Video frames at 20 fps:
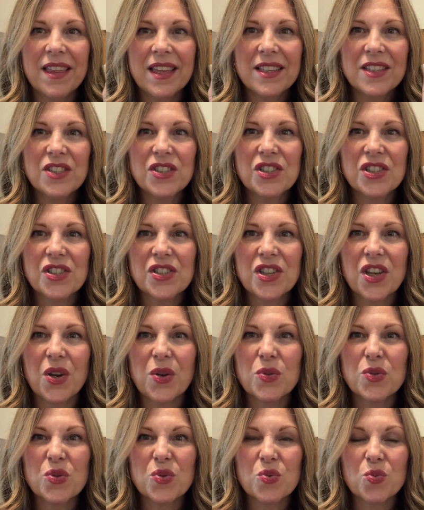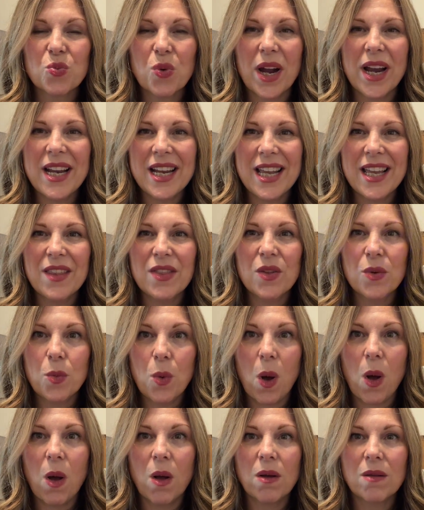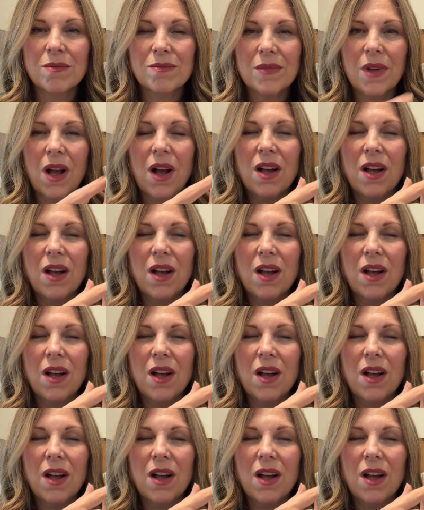This just goes right in the wall.